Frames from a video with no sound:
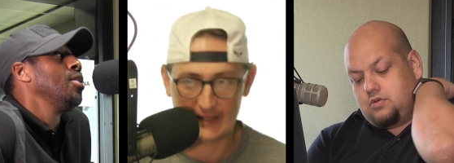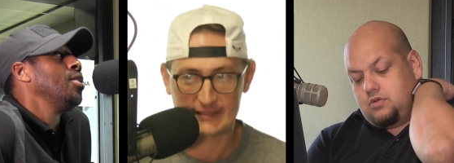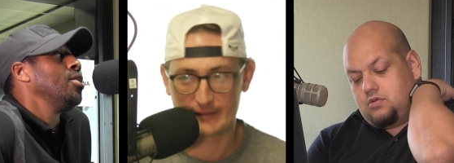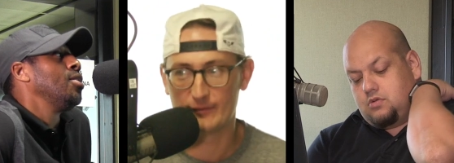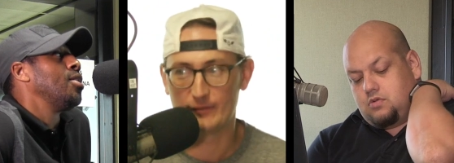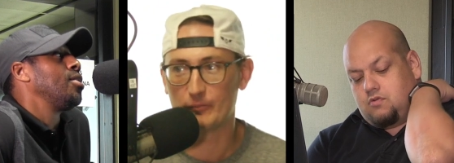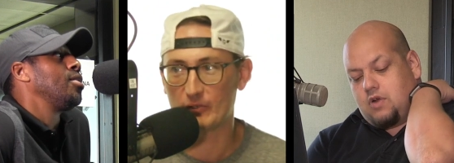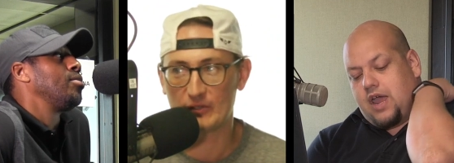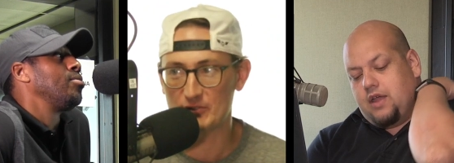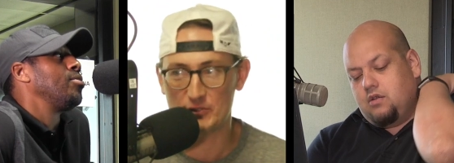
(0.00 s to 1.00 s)
Speaker 1: that's the
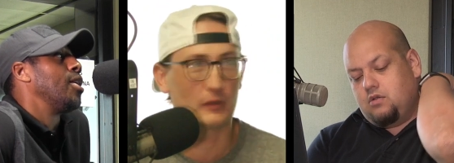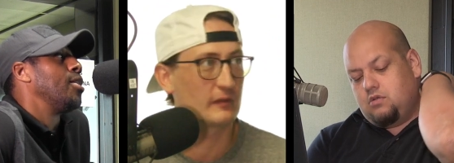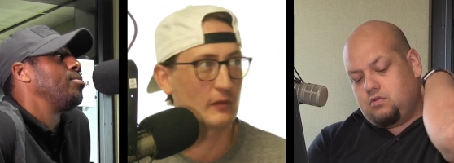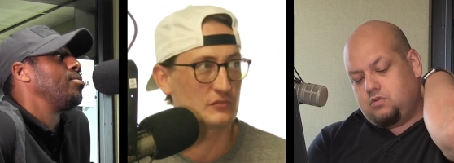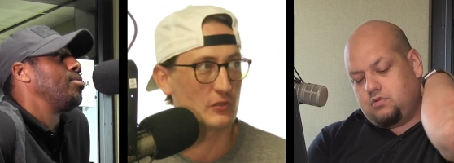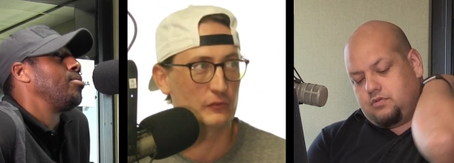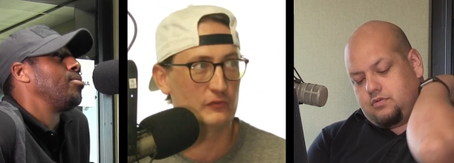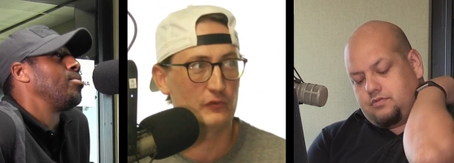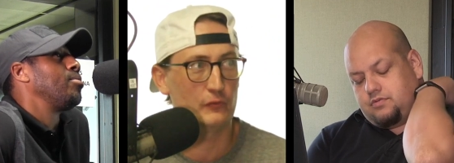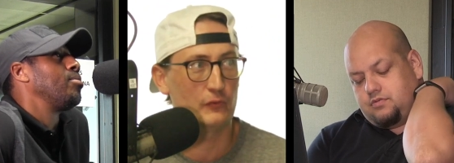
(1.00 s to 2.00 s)
number. Because right, you yeah. look those
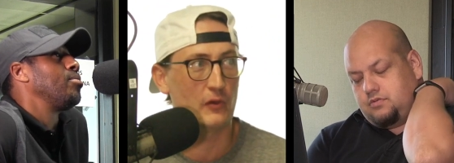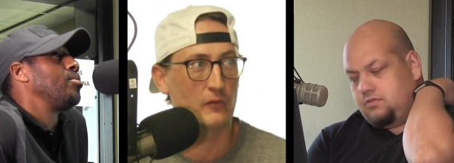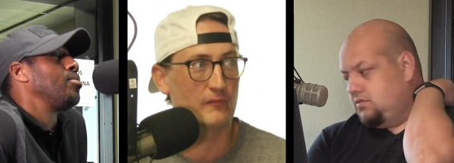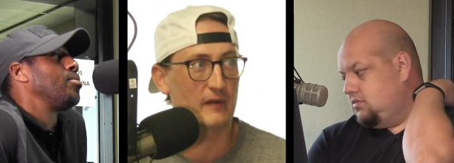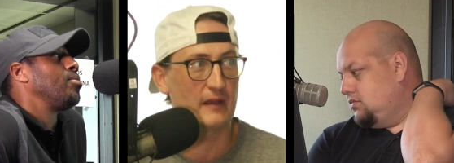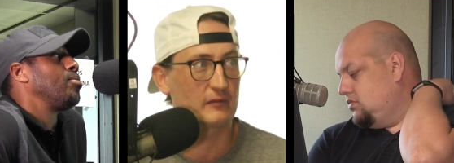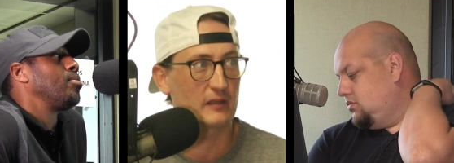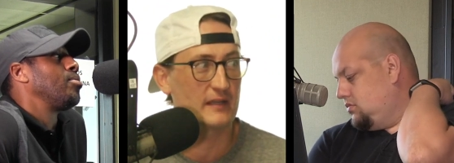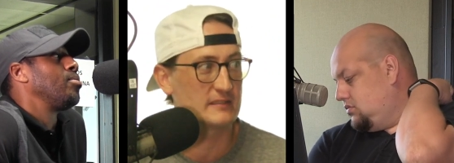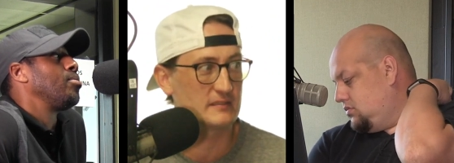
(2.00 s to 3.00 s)
02 to 05
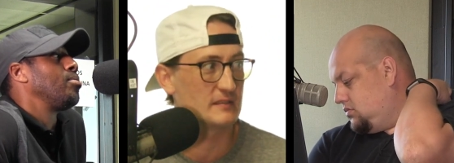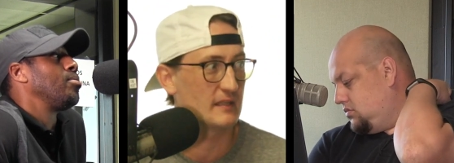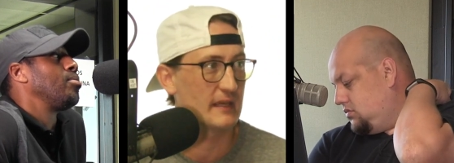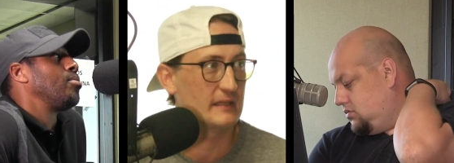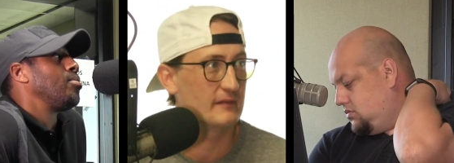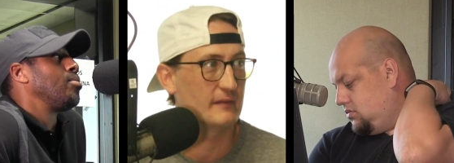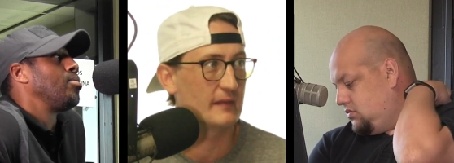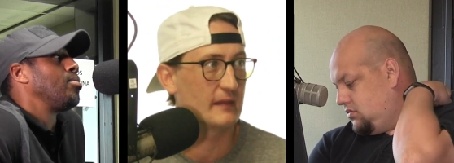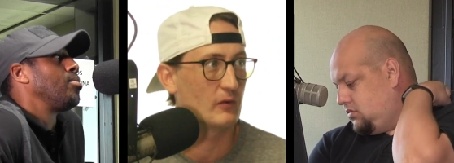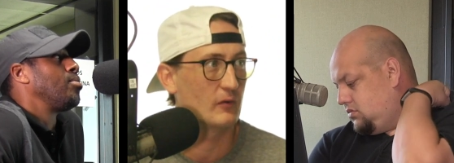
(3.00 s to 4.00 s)
classes and that,
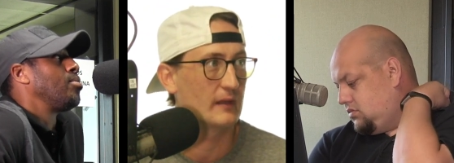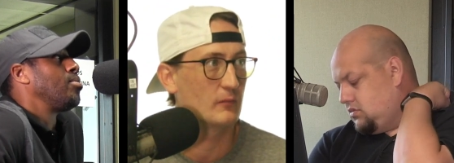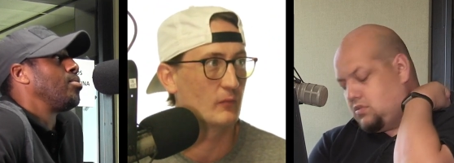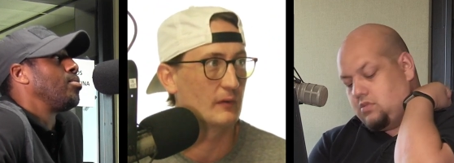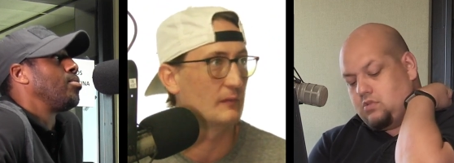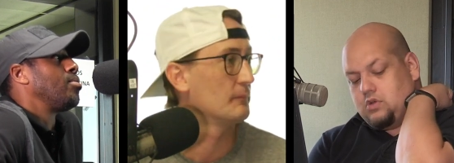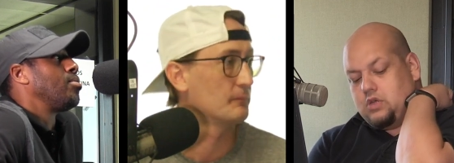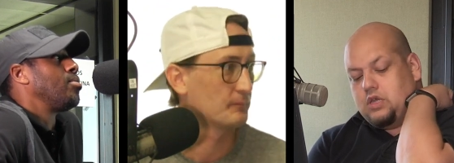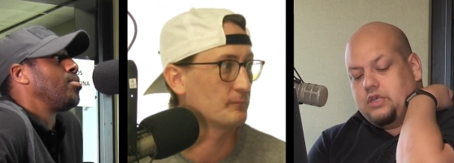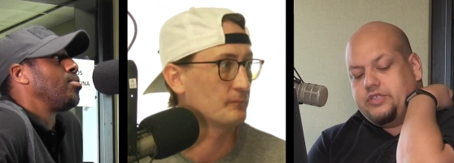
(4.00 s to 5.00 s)
even that 08 one.
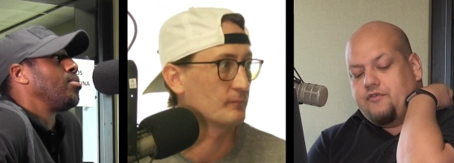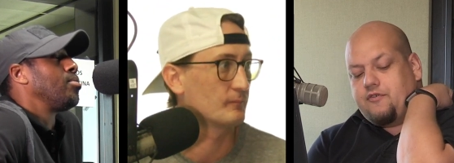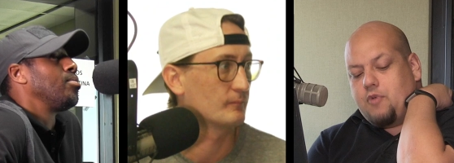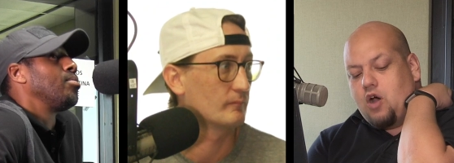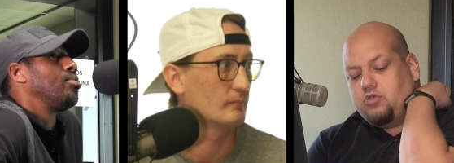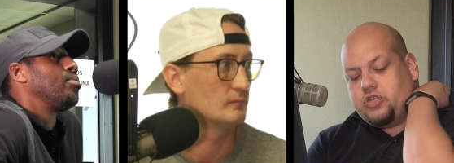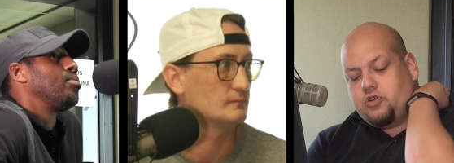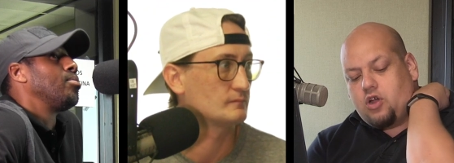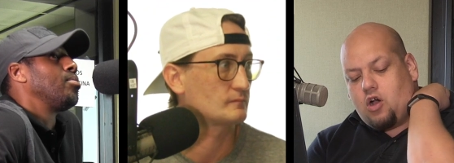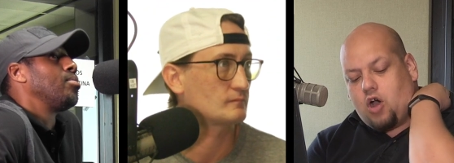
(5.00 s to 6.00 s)
Speaker 2: So from
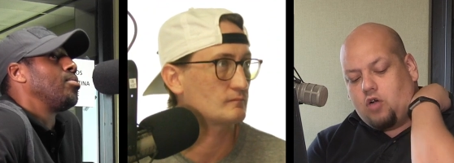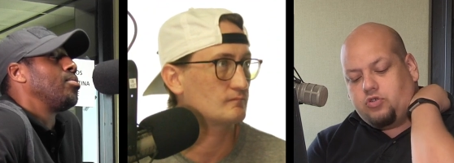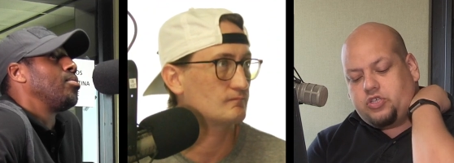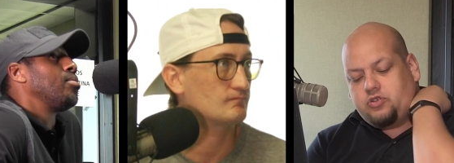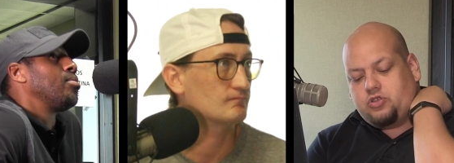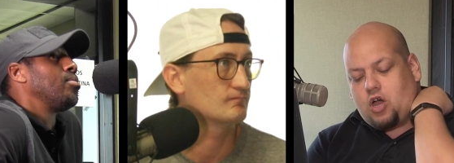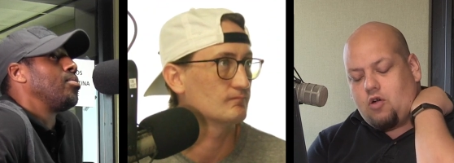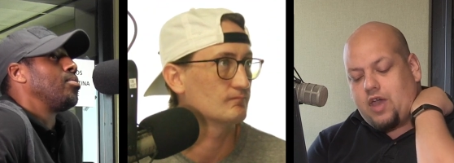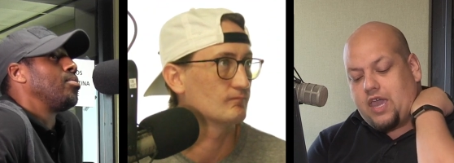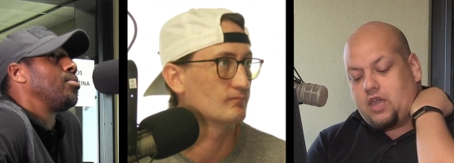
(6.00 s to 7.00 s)
02 to 02
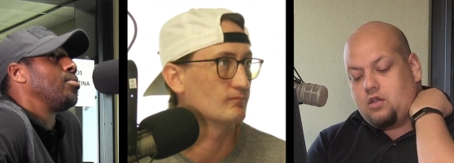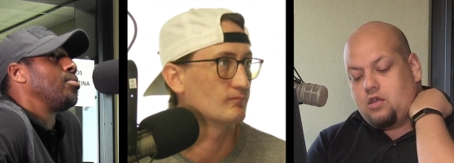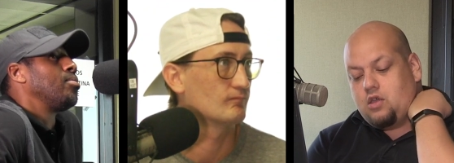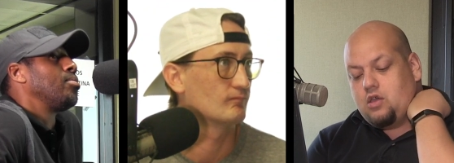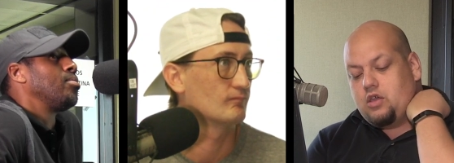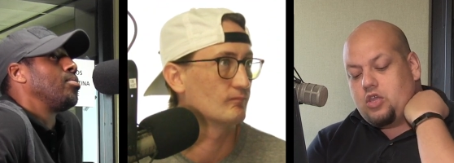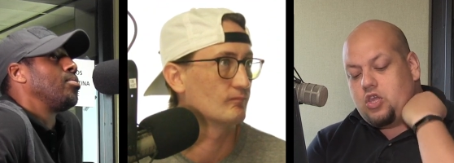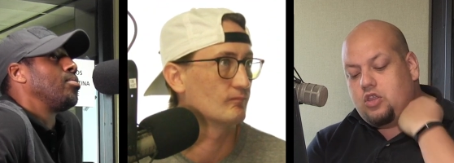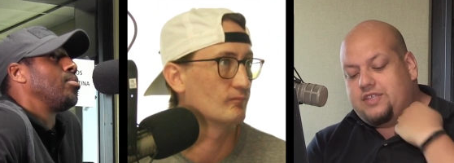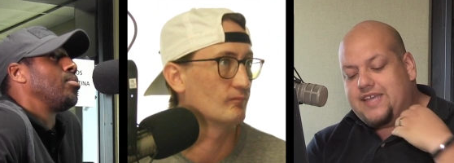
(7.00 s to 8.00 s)
to 08,
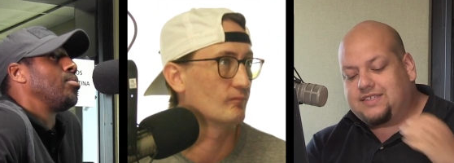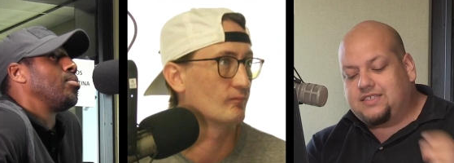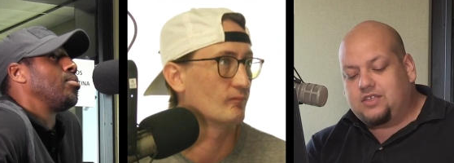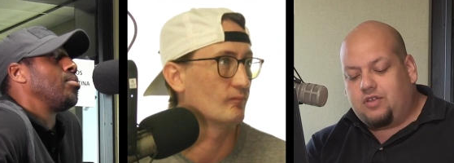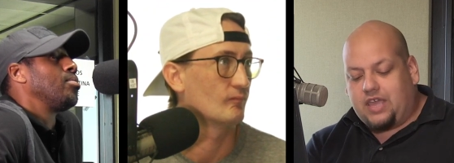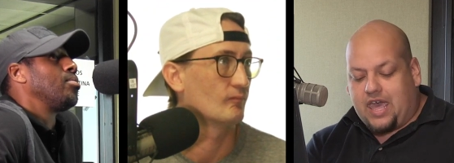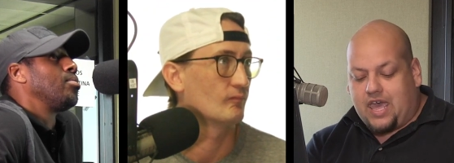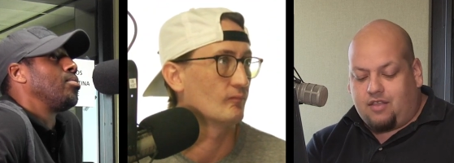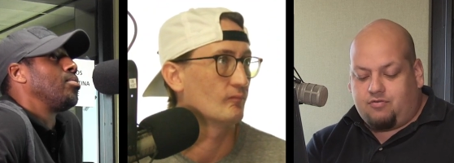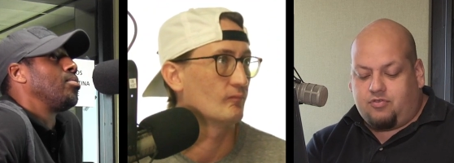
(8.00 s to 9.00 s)
Texas only
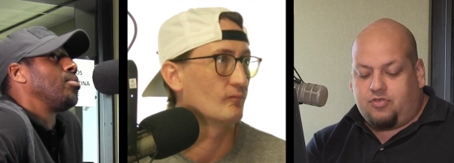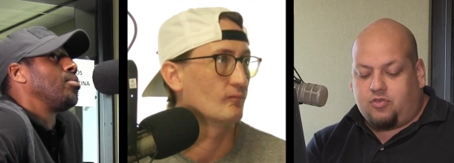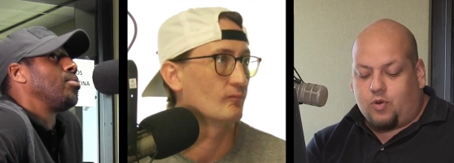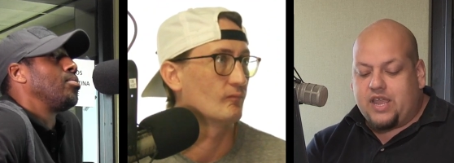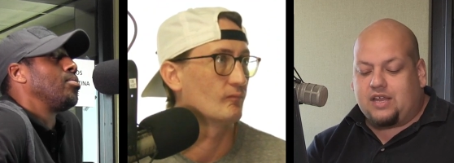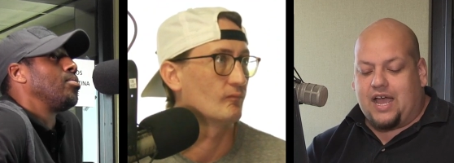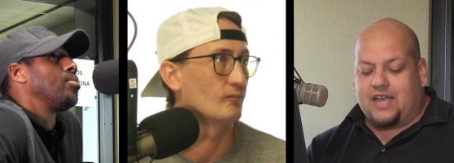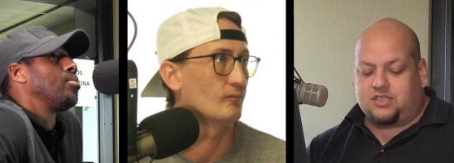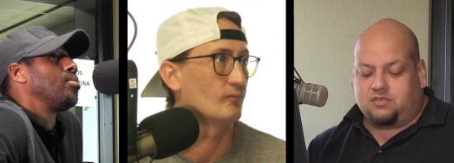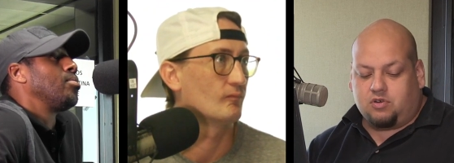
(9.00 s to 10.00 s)
had three
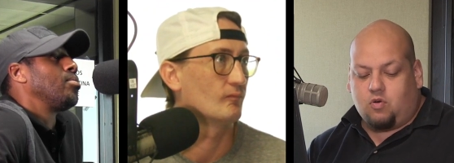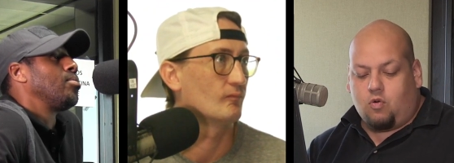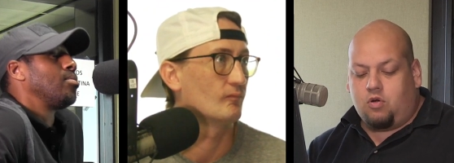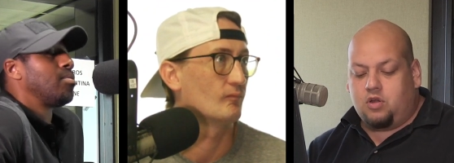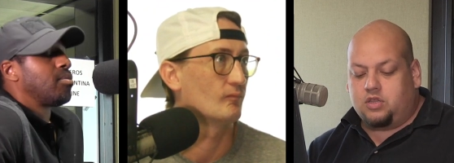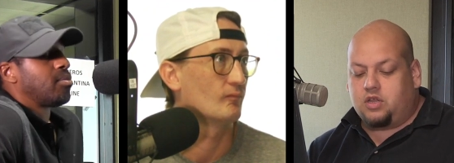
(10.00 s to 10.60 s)
classes record a